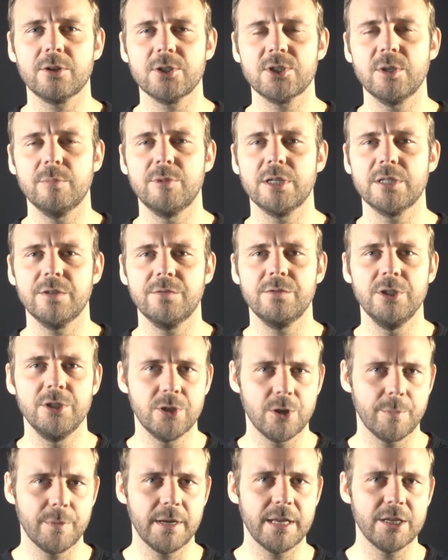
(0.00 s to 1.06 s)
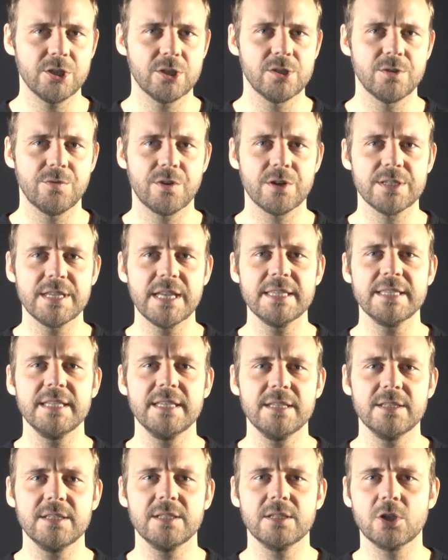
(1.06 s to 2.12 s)
subjective determinations of our
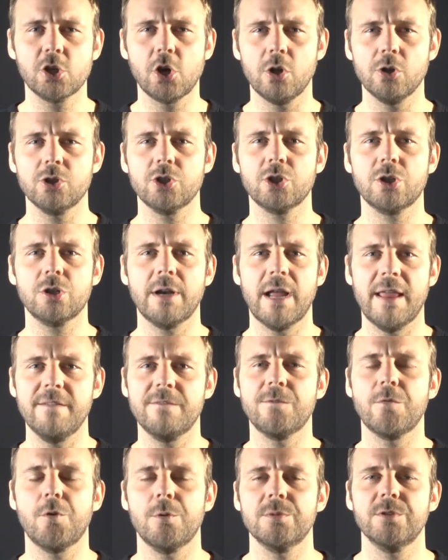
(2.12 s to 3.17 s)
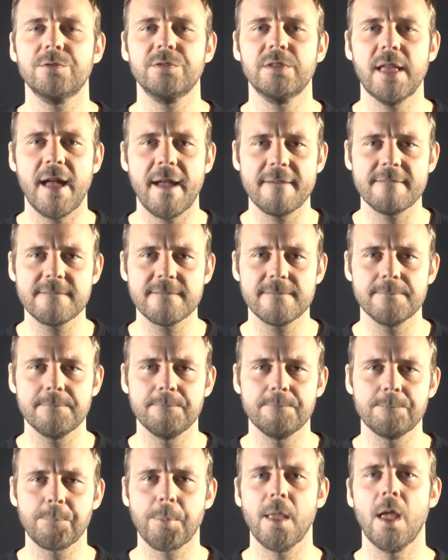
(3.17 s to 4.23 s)
senses, culture, and forms of life.
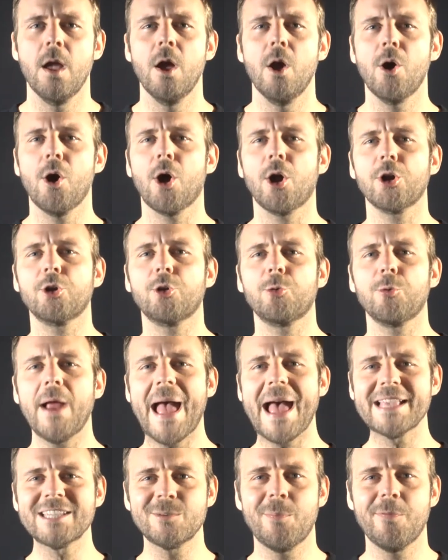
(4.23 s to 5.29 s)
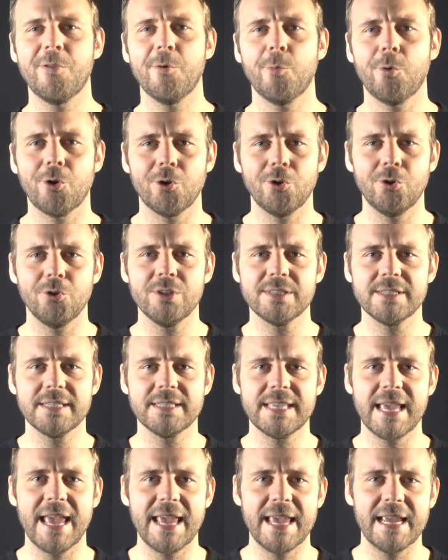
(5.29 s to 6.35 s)
Our grasp of the world is
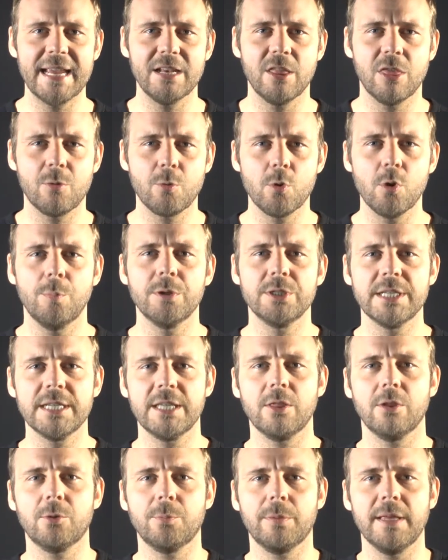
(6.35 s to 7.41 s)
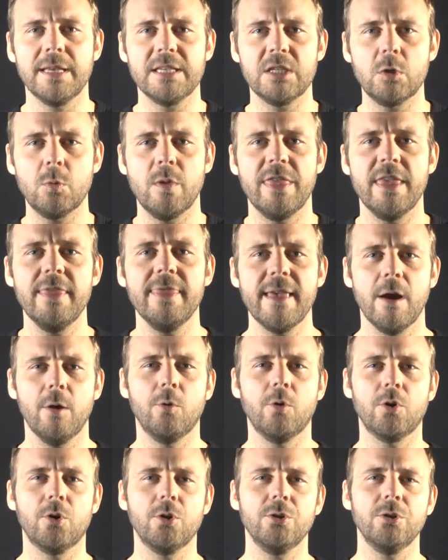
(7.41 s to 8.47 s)
attained through a particular place within that
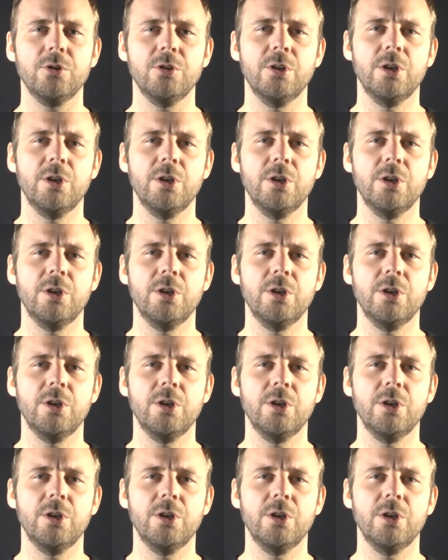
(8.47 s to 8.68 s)
world.